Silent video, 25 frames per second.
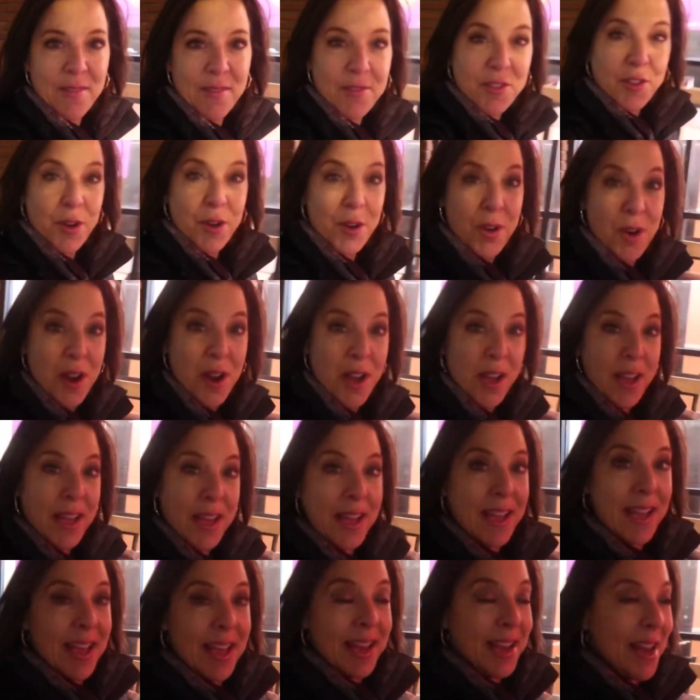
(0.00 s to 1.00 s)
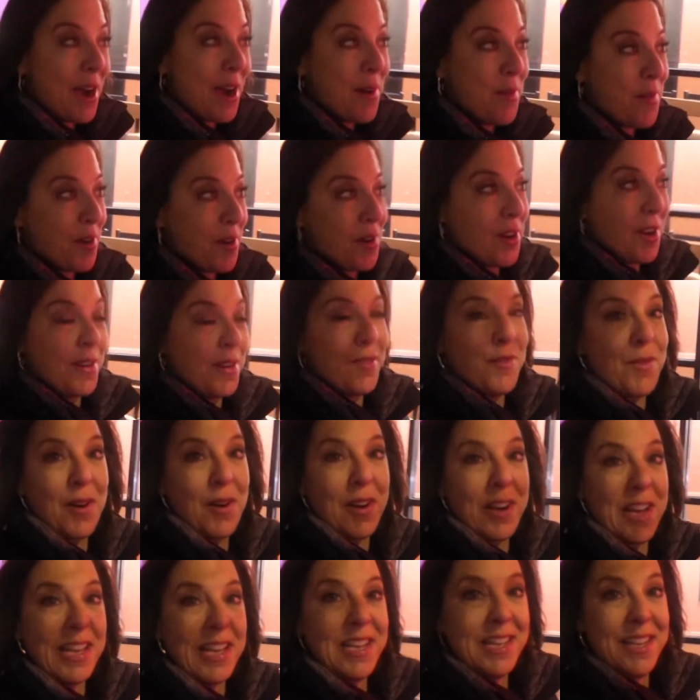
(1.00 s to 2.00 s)
after an hour of
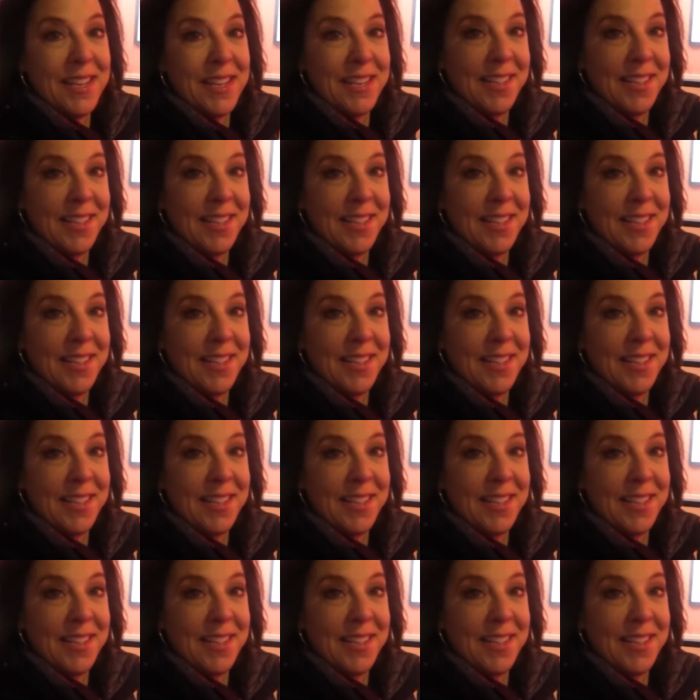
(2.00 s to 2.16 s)
walking,